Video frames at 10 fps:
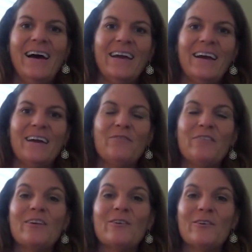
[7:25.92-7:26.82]
I
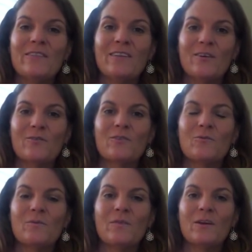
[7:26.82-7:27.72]
feel that there's
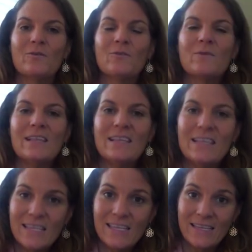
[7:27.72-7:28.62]
a
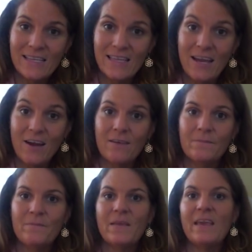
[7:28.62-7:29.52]
resistance there
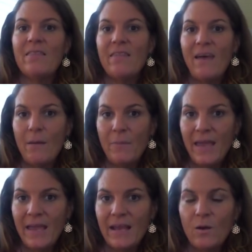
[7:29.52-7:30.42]
in that
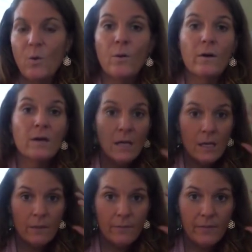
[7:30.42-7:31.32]
pain, or
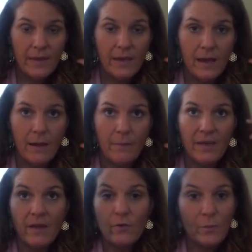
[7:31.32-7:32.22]
the
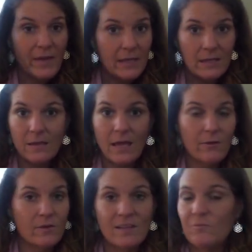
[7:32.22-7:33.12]
other piece, the
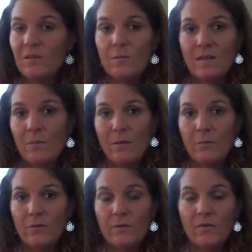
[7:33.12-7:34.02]
other symptoms that
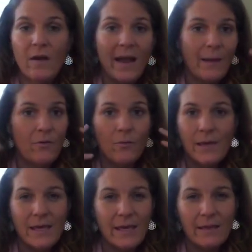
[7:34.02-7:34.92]
people describe, the
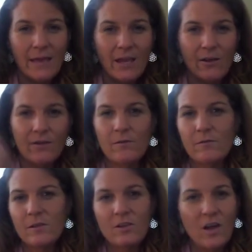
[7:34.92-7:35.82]
ringing in the
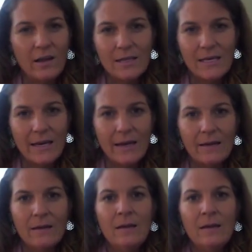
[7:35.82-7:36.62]
ears, nausea.